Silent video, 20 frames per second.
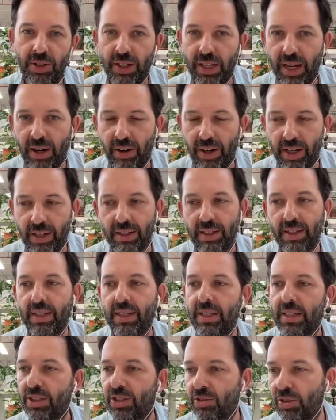era,
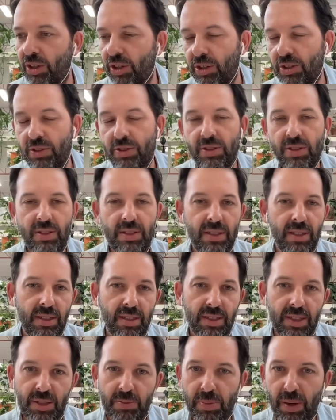drones,
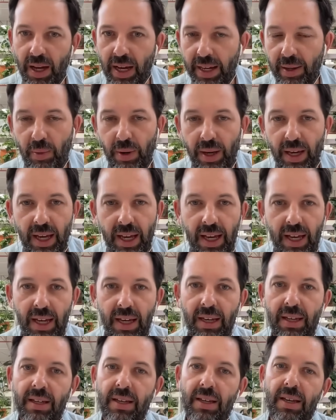
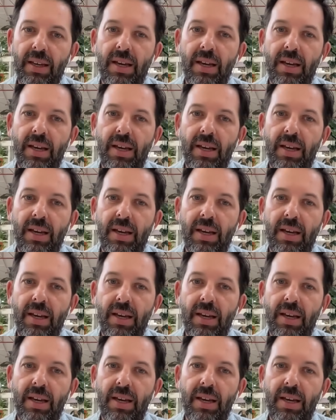spyware,